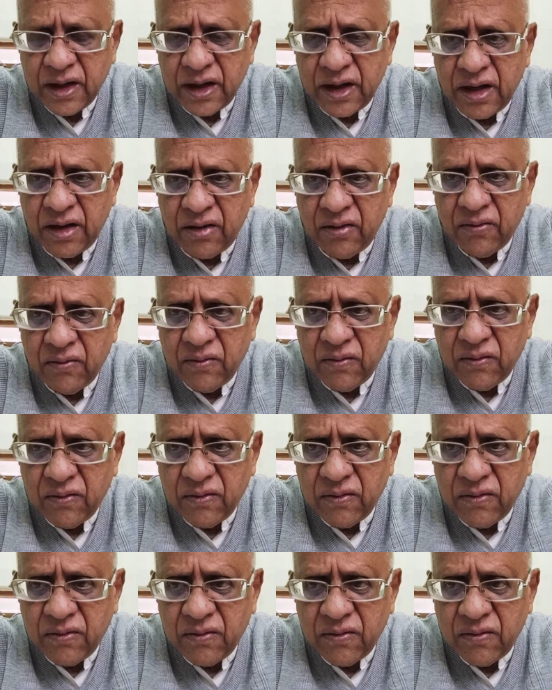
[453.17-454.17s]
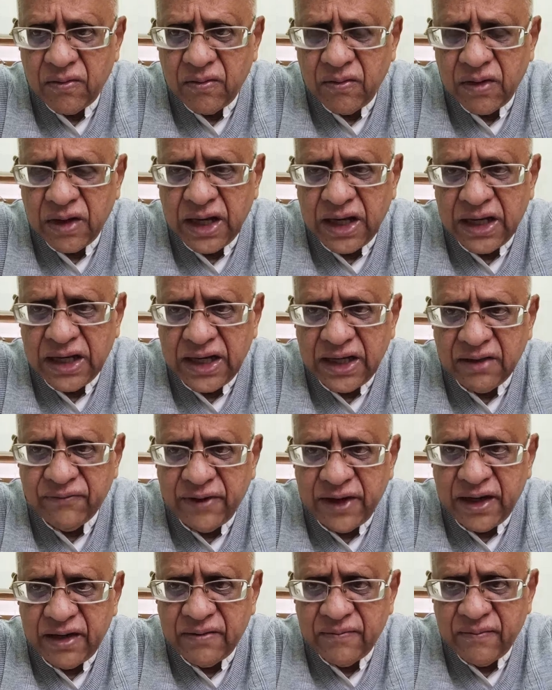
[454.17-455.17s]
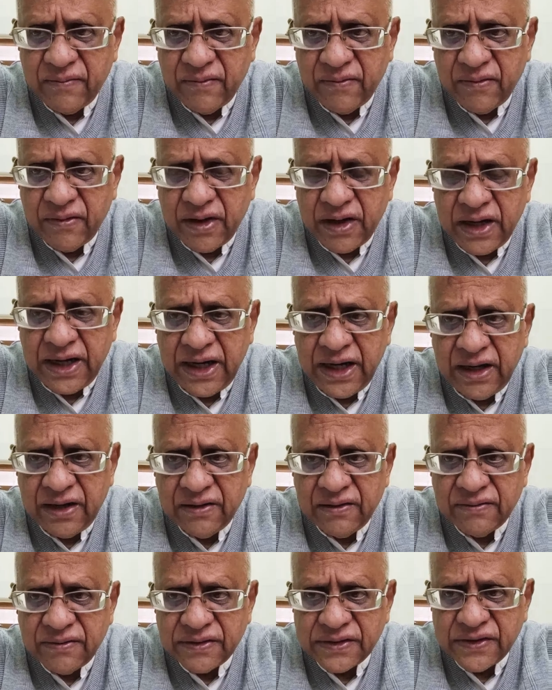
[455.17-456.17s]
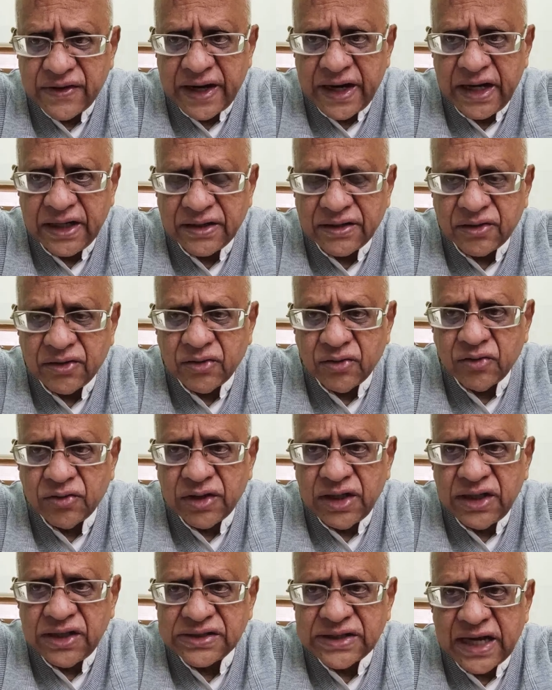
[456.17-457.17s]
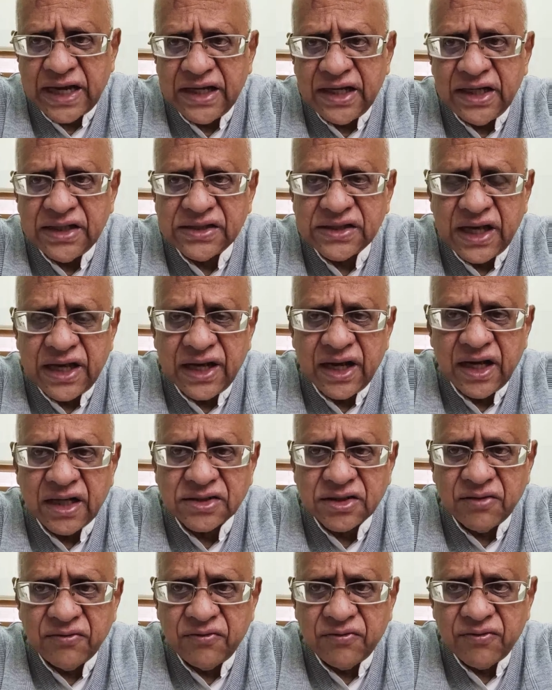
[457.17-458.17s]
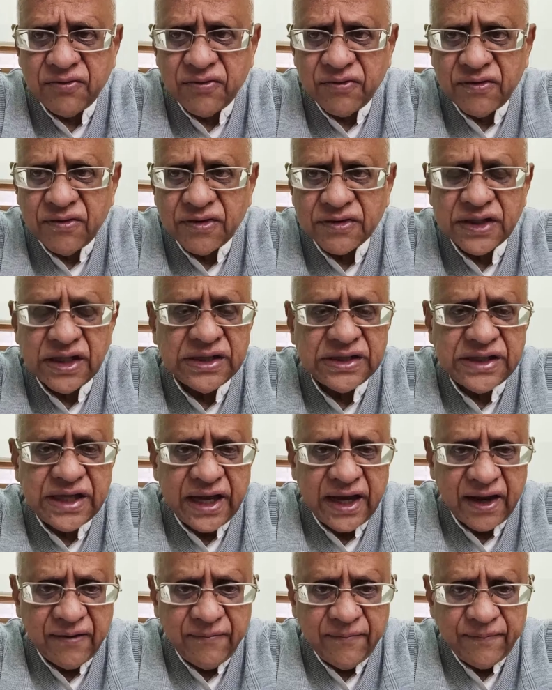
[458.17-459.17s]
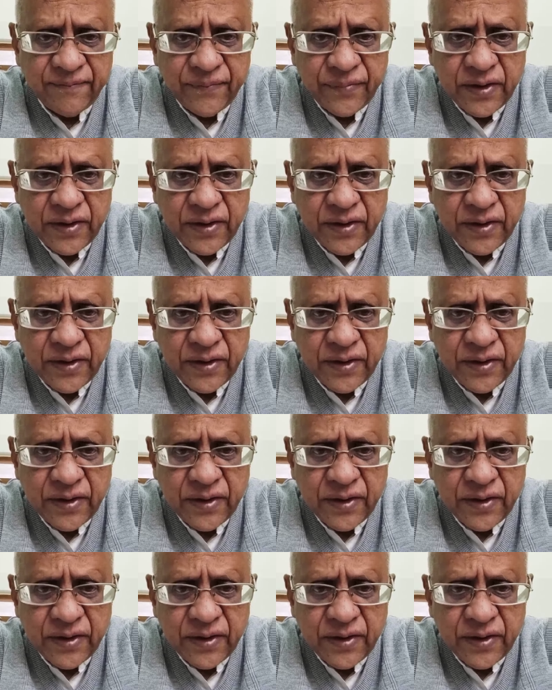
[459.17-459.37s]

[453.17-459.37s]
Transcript: Now, Gilgit will lead straight to the Chinese areas of Xinjiang